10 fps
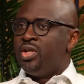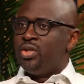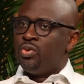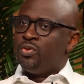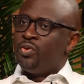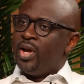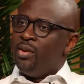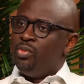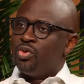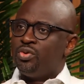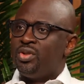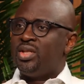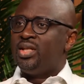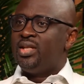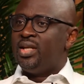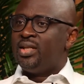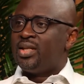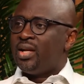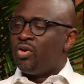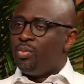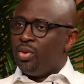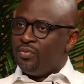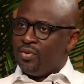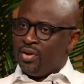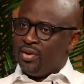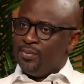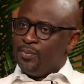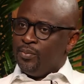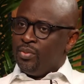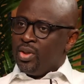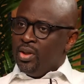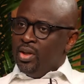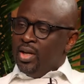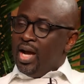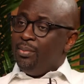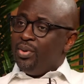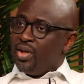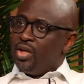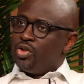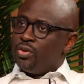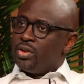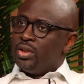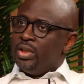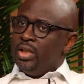it's used for air motion sickness and a couple of other applications.